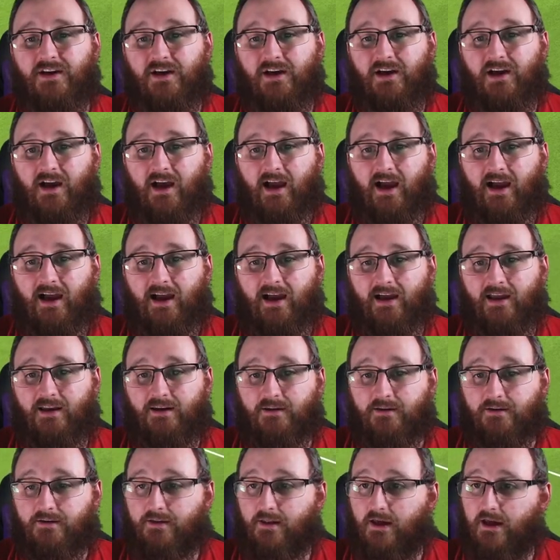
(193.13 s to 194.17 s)

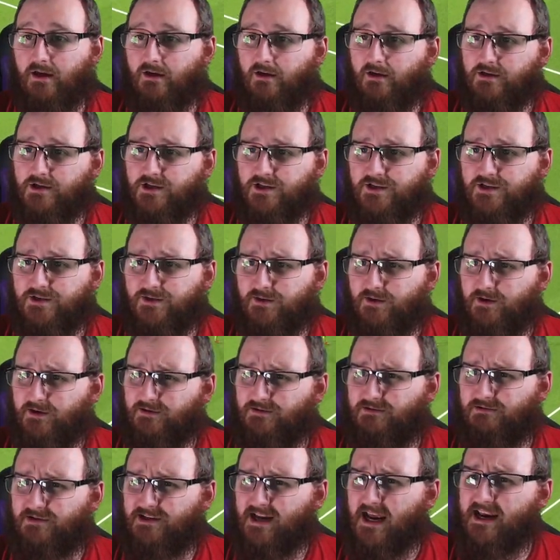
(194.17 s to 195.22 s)
And they are just
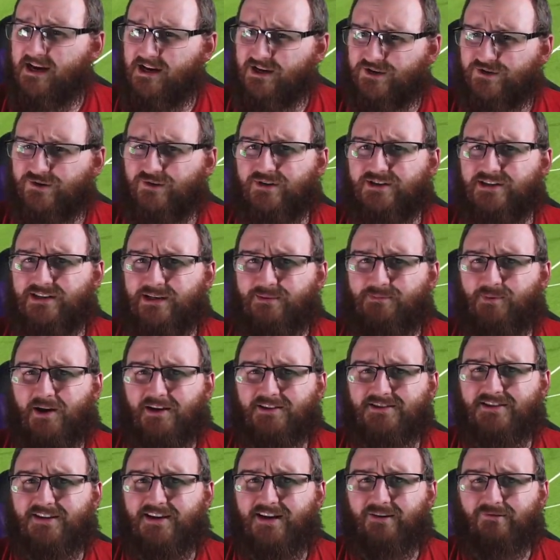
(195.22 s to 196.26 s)
dangerously
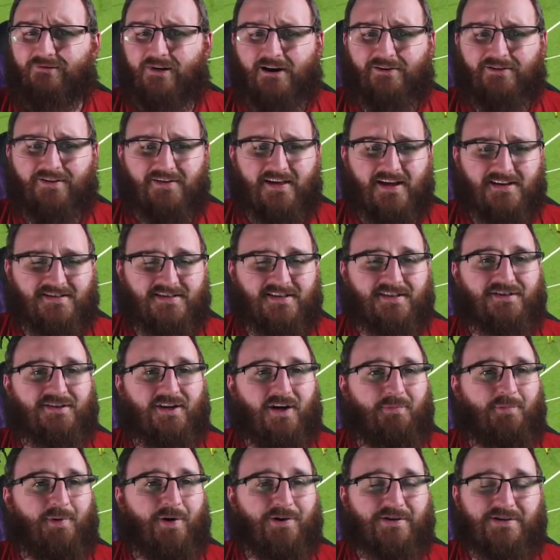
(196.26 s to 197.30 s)
passing it around in their
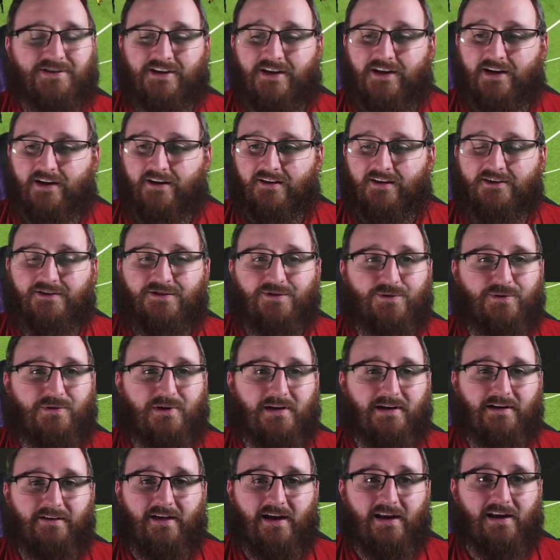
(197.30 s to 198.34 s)
6-yard box. They do
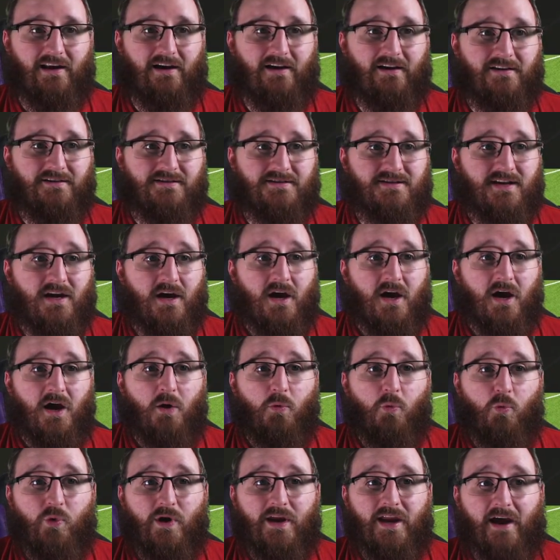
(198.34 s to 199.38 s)
clear their lines.
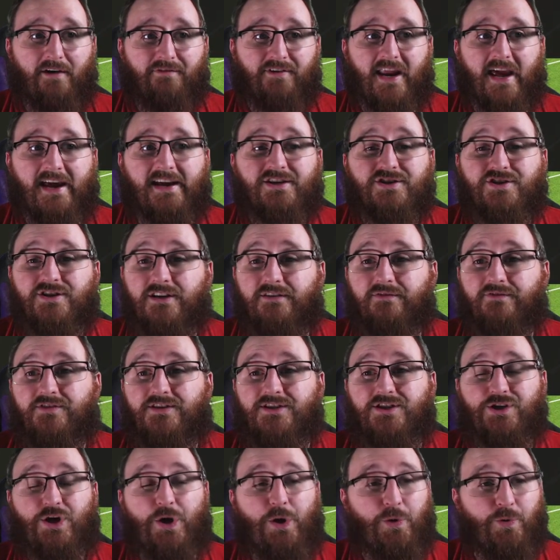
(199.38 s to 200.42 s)
We have an XG of
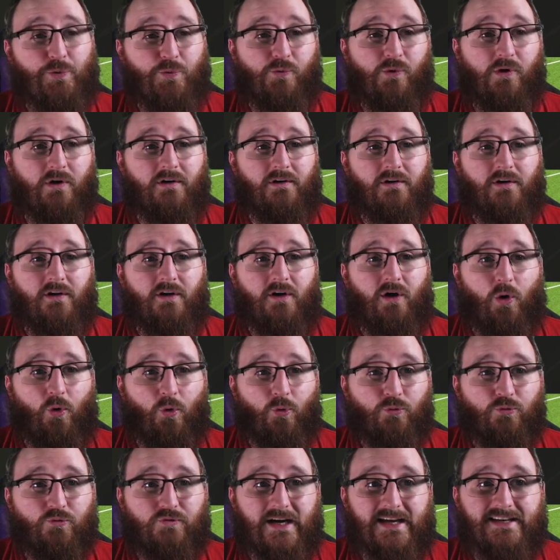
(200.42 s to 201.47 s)
2
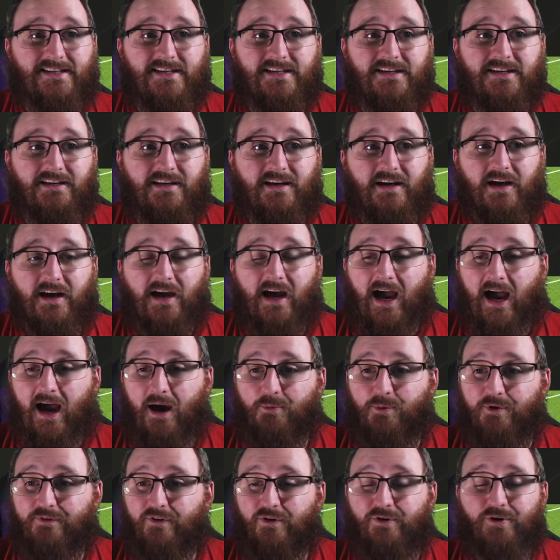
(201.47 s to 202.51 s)
already, and
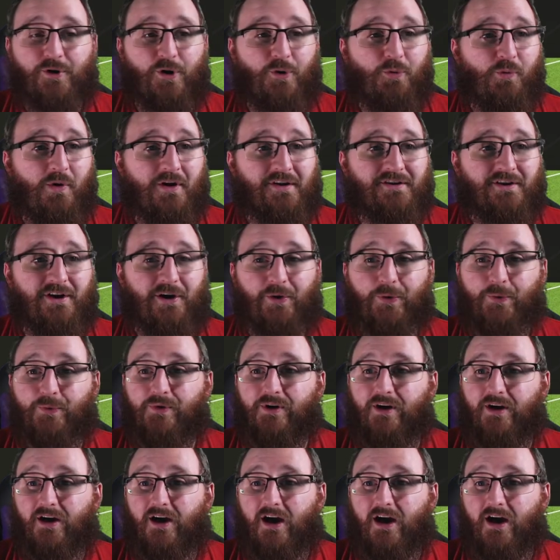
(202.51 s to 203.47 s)
we've only got 1 goal.